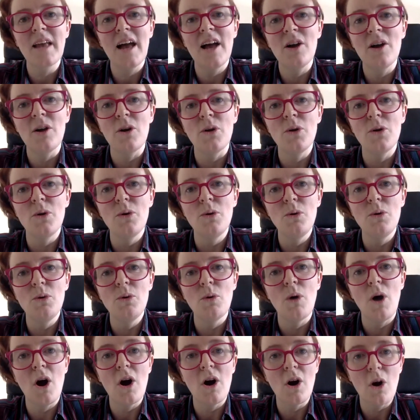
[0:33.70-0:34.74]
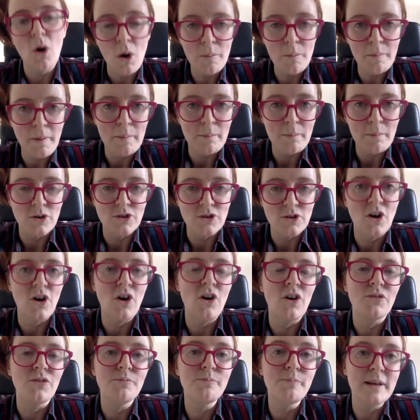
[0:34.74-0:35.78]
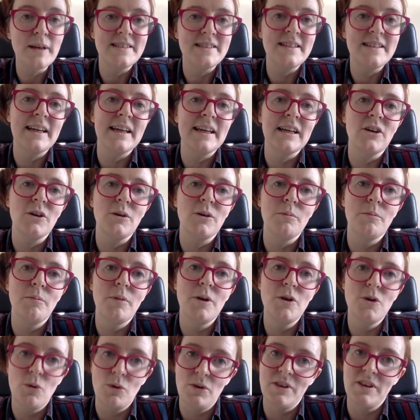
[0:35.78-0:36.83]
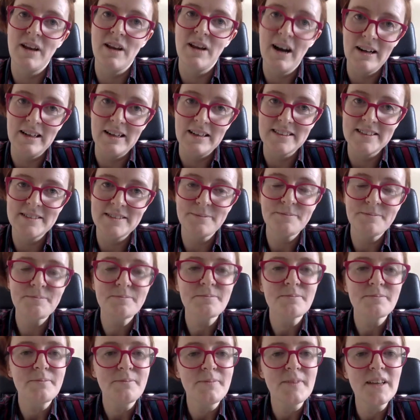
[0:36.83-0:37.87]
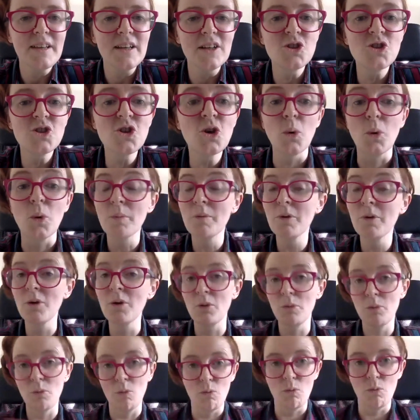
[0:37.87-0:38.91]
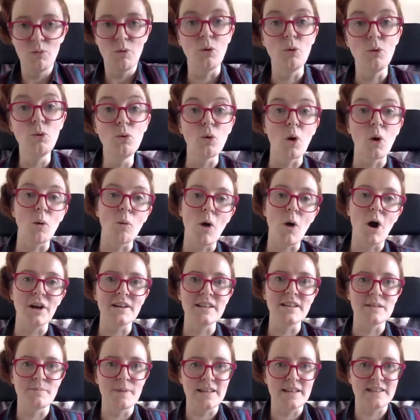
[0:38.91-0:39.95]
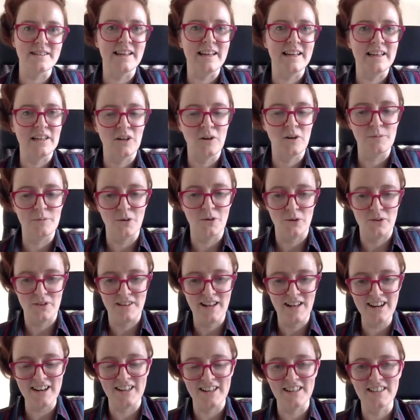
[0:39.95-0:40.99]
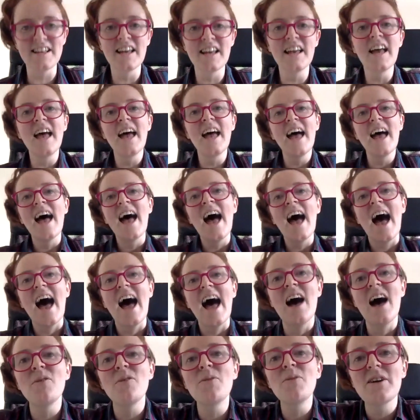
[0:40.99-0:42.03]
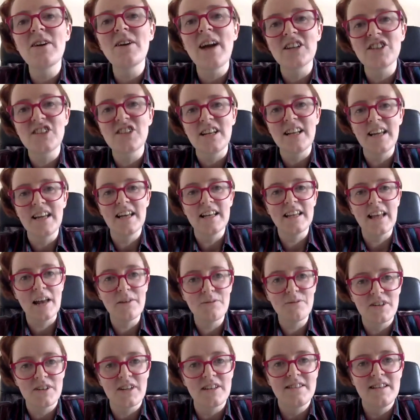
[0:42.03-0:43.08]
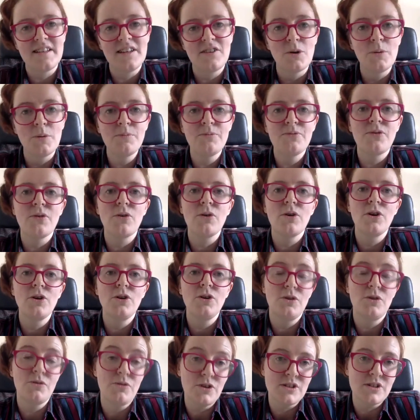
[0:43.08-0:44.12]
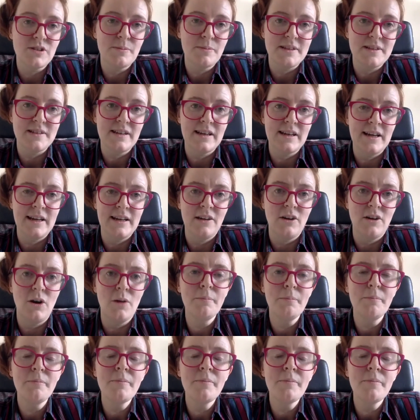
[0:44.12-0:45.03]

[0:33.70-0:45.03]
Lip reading: who are all members of Basic Income Northern Ireland. So, who or what is Basic Income Northern Ireland? We're actually an advocacy group for Universal Basic Income,